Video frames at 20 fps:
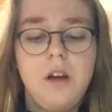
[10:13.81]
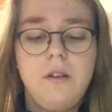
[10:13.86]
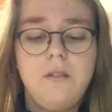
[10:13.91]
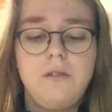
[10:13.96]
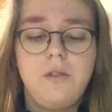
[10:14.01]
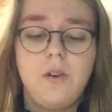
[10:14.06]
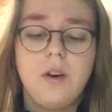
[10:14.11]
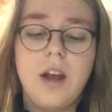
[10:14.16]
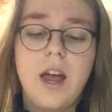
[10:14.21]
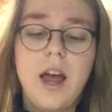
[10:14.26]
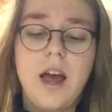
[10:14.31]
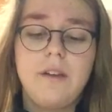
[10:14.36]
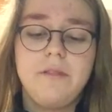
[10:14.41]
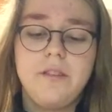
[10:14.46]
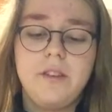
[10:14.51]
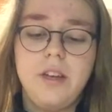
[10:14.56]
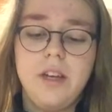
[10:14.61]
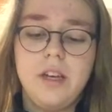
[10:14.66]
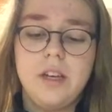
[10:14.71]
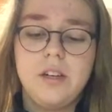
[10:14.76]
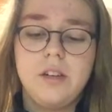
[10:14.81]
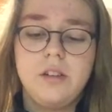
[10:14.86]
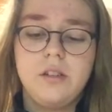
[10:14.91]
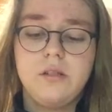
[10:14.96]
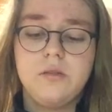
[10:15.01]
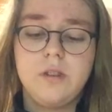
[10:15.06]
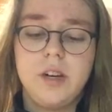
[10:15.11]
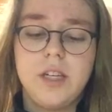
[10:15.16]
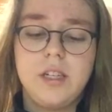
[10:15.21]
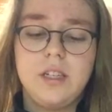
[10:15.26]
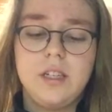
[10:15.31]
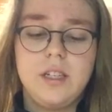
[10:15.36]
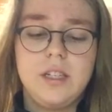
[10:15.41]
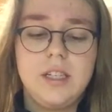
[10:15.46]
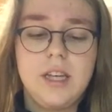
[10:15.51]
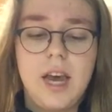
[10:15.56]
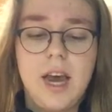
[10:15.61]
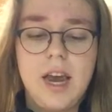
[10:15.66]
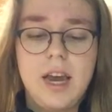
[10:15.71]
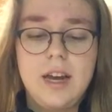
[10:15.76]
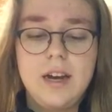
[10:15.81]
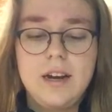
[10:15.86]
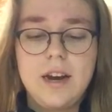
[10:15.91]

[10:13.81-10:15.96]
4.5 years, right to the day,